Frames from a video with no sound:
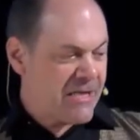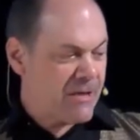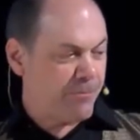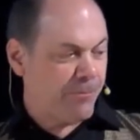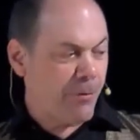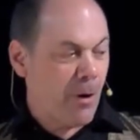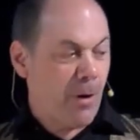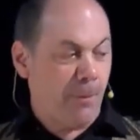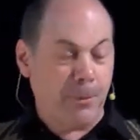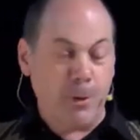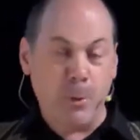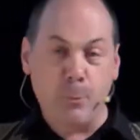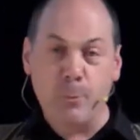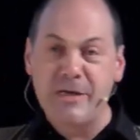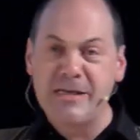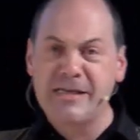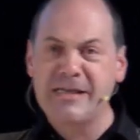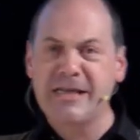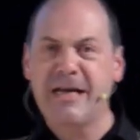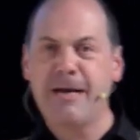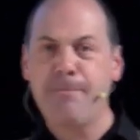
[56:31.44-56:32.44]
a problem we
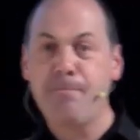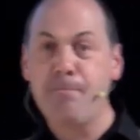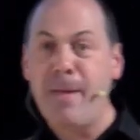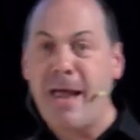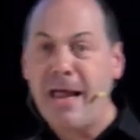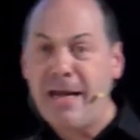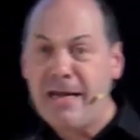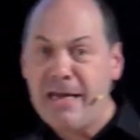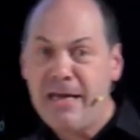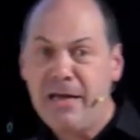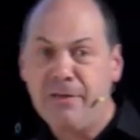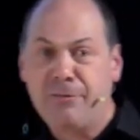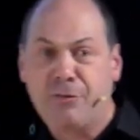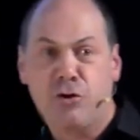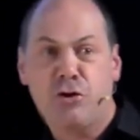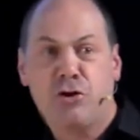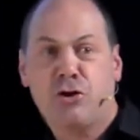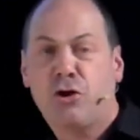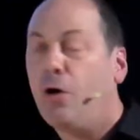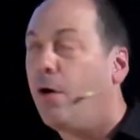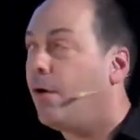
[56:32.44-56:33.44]
see in many of the
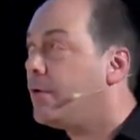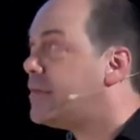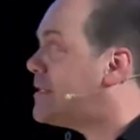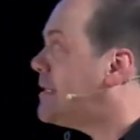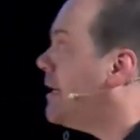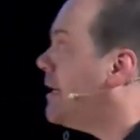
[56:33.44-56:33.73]
shots.